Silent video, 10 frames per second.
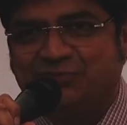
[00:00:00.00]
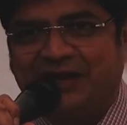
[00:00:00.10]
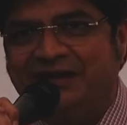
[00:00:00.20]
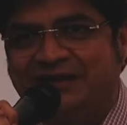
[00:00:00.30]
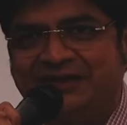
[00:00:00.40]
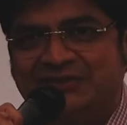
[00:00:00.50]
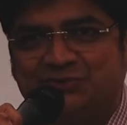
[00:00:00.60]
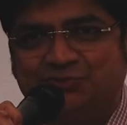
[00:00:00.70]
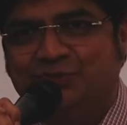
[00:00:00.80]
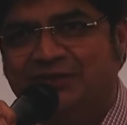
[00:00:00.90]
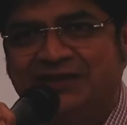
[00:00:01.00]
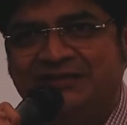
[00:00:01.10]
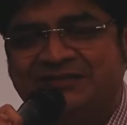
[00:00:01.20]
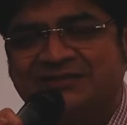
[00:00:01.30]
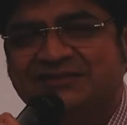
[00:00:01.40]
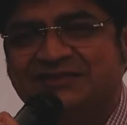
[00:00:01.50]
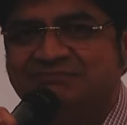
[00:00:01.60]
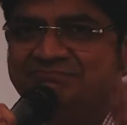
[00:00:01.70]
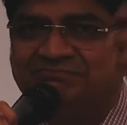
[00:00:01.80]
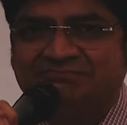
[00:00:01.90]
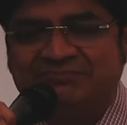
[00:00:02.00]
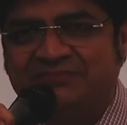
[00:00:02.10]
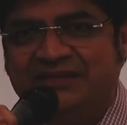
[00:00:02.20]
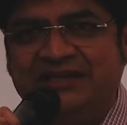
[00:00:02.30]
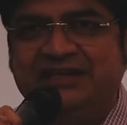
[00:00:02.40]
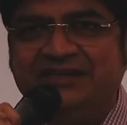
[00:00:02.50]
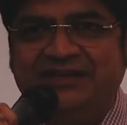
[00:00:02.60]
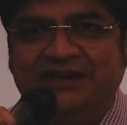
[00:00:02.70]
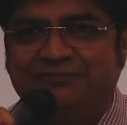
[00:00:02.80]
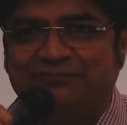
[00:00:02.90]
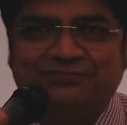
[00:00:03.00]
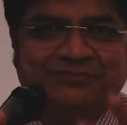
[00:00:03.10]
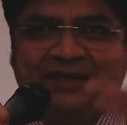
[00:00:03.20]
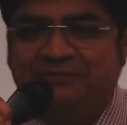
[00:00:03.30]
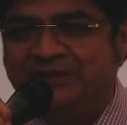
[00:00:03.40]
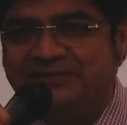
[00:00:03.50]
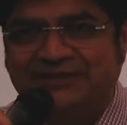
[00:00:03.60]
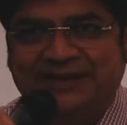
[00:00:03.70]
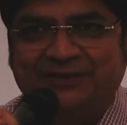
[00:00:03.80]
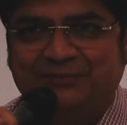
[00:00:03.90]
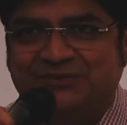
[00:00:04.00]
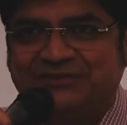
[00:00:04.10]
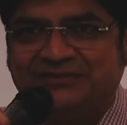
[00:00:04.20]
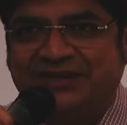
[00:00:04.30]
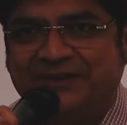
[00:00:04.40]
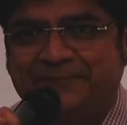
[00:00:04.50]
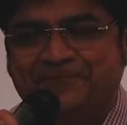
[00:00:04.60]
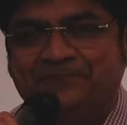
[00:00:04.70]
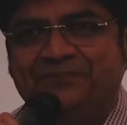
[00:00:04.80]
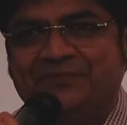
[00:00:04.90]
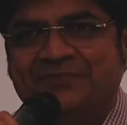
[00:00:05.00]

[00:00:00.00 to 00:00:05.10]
to ILS to Woodlands, EDF, name it, and I was there.